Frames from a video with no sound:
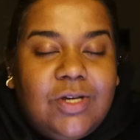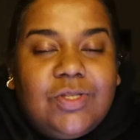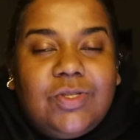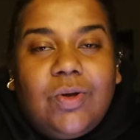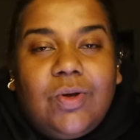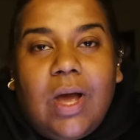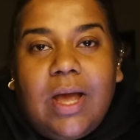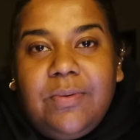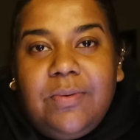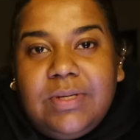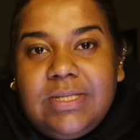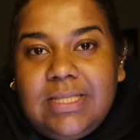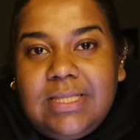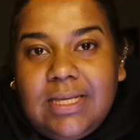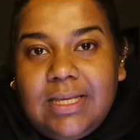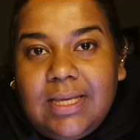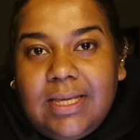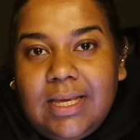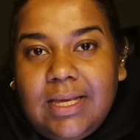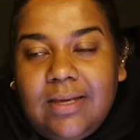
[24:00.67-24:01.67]
So I was
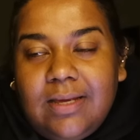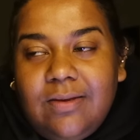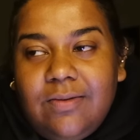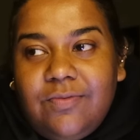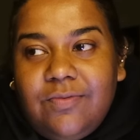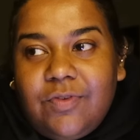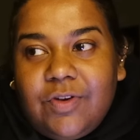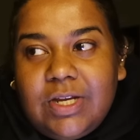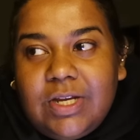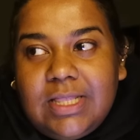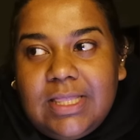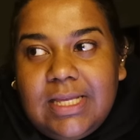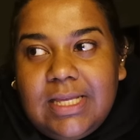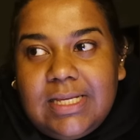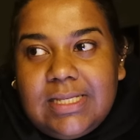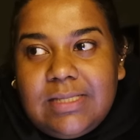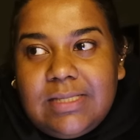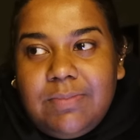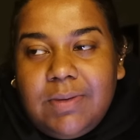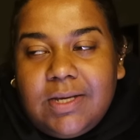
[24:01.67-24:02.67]
thinking for
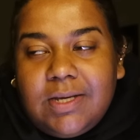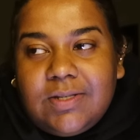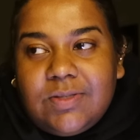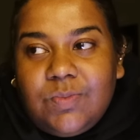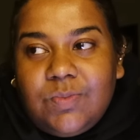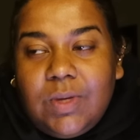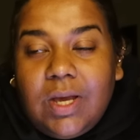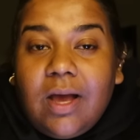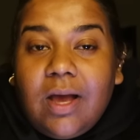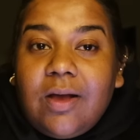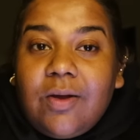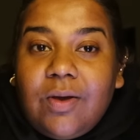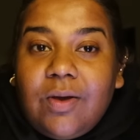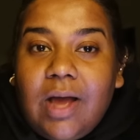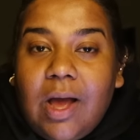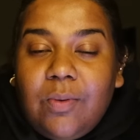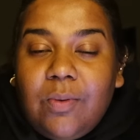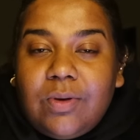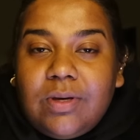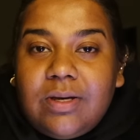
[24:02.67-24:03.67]
this because we are
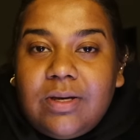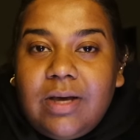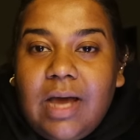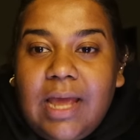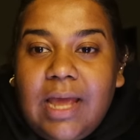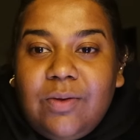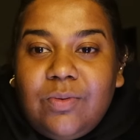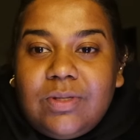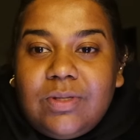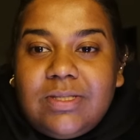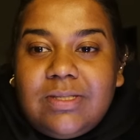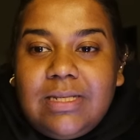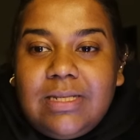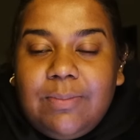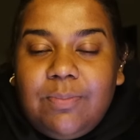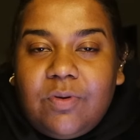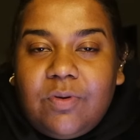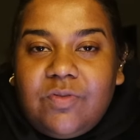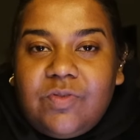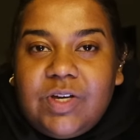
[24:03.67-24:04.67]
our annual
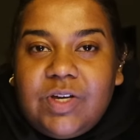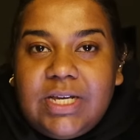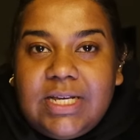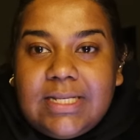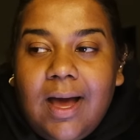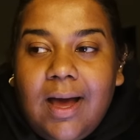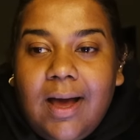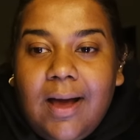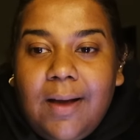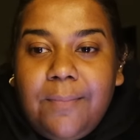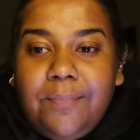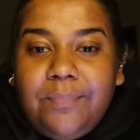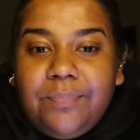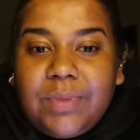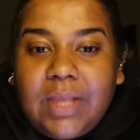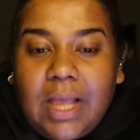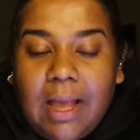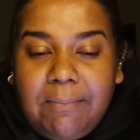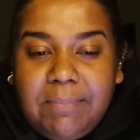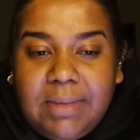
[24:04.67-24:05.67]
sleepover is
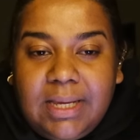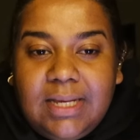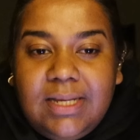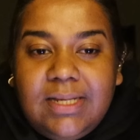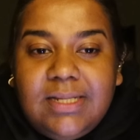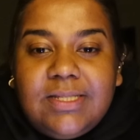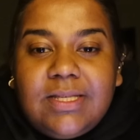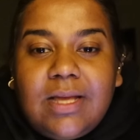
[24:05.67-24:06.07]
um, coming.